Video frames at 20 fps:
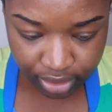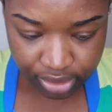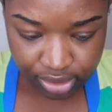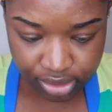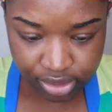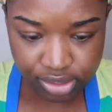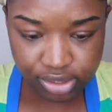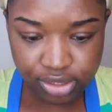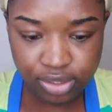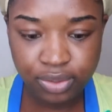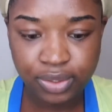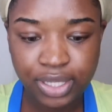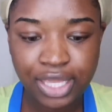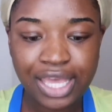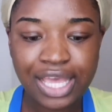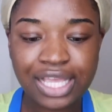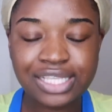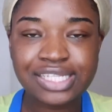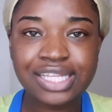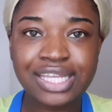So it
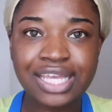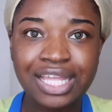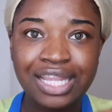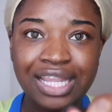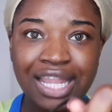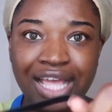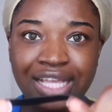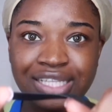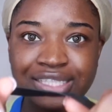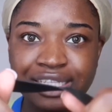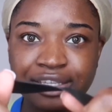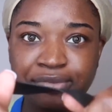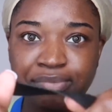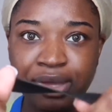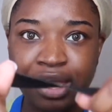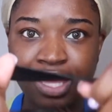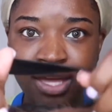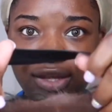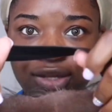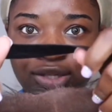has an elastic
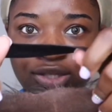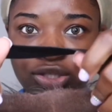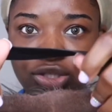band,